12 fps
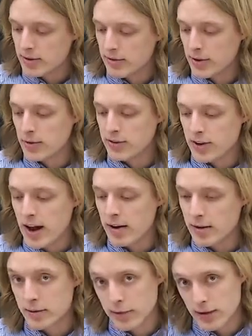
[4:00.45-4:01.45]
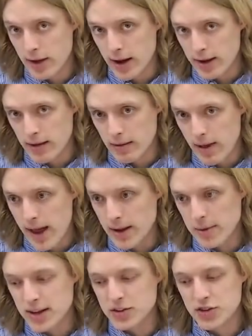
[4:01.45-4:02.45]
influence out of an
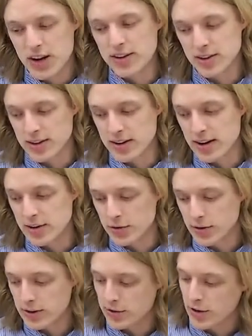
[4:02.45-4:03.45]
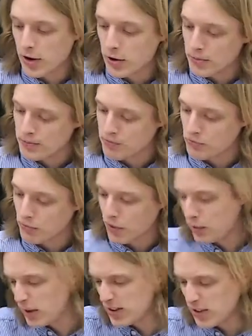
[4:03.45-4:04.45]
enemy-adjacent country. So
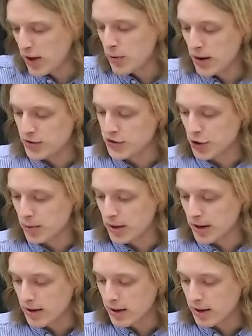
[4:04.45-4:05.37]
let's say West Germany